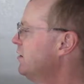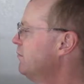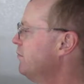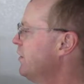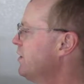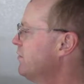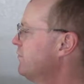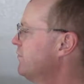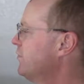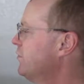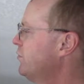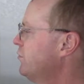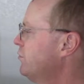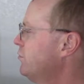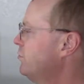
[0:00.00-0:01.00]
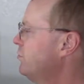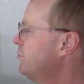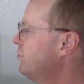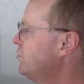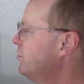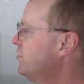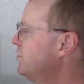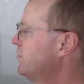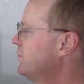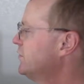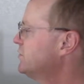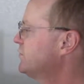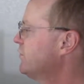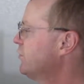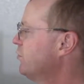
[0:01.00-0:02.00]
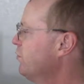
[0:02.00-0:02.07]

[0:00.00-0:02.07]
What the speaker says: microphone. That's for the